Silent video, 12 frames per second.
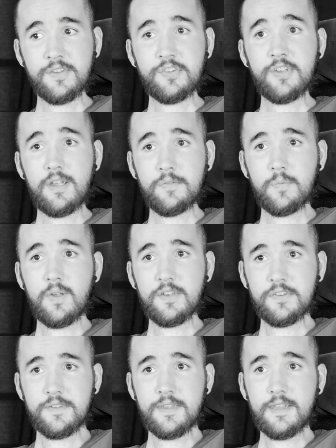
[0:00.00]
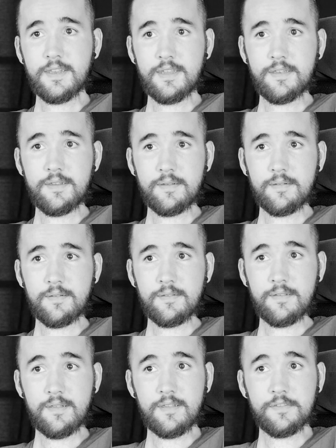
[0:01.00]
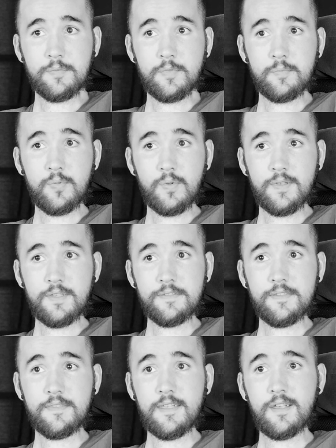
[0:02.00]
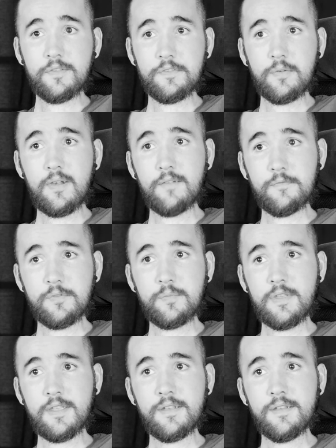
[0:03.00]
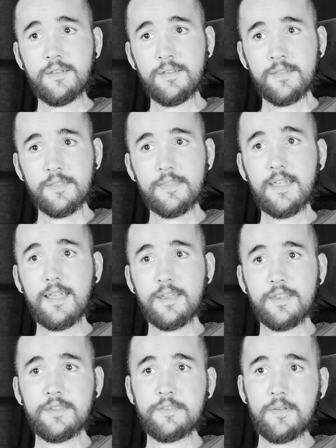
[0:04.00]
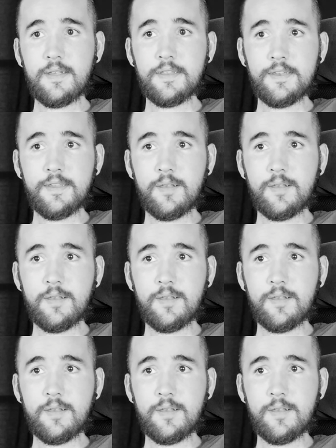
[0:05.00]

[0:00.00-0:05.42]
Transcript: Child Watch needed some employees, and they also offered me that, and so I ended